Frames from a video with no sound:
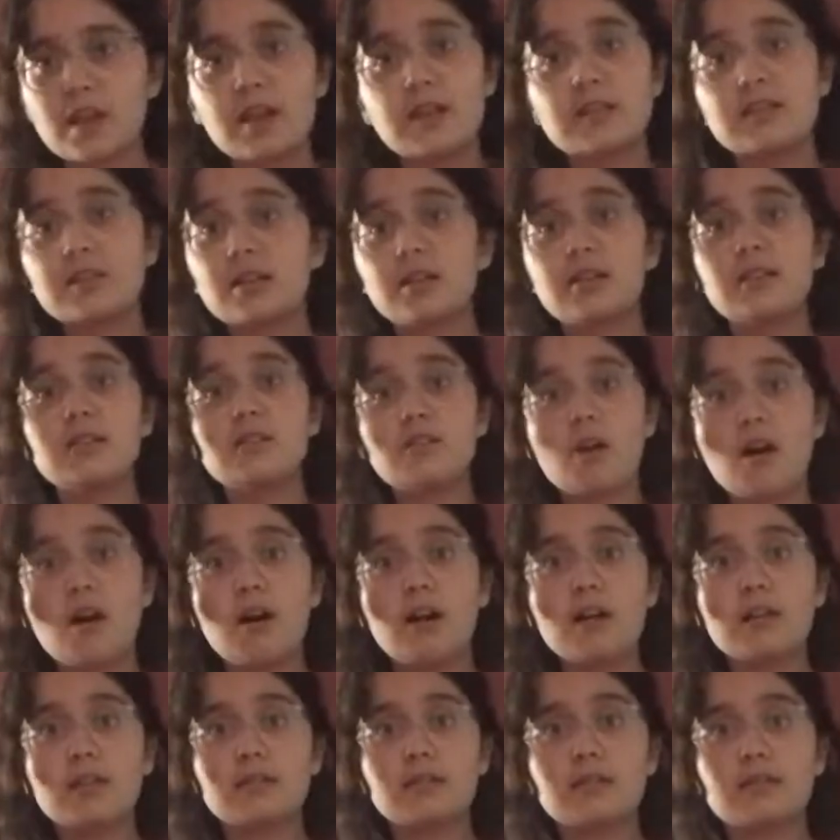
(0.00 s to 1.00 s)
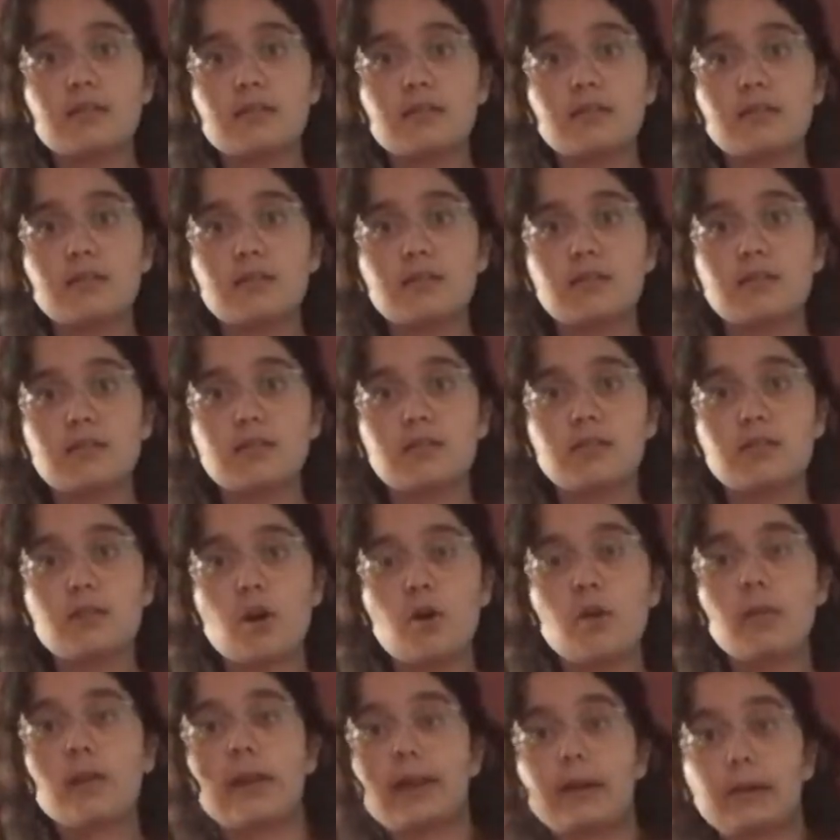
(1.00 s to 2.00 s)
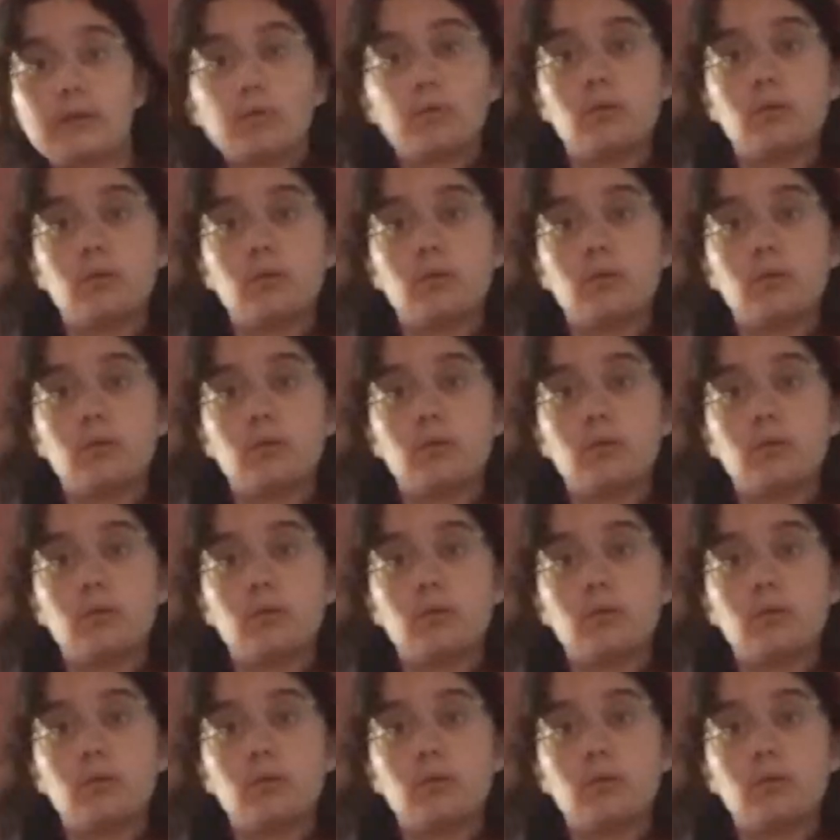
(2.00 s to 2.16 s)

to not go like